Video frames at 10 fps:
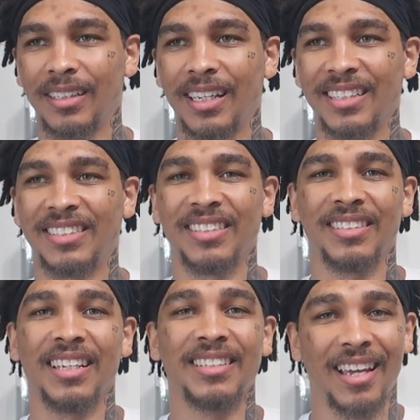
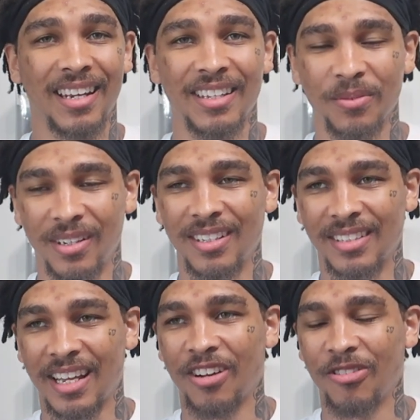it kind of is what it is
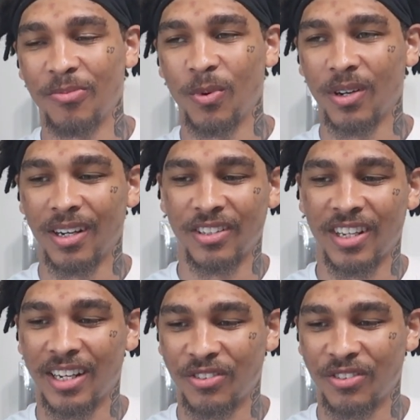now, but we're gonna kind of